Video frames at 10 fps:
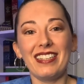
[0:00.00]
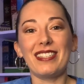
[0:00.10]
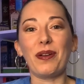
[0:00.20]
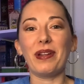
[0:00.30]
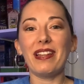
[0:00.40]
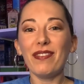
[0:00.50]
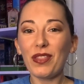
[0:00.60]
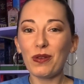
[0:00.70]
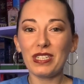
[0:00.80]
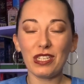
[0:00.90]
So even
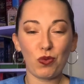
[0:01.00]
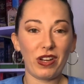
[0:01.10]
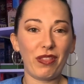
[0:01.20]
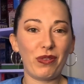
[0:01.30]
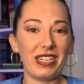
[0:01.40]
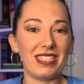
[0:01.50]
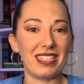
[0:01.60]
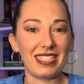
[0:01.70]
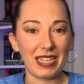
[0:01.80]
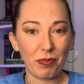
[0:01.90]
though D23 is a
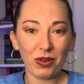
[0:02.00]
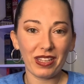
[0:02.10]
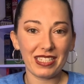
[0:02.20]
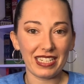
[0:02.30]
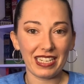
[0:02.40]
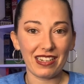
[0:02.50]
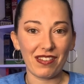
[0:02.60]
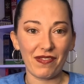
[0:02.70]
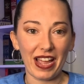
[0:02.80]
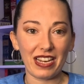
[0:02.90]
separately ticketed
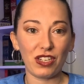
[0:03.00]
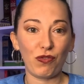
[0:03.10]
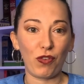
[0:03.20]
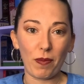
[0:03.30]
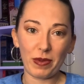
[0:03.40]
event from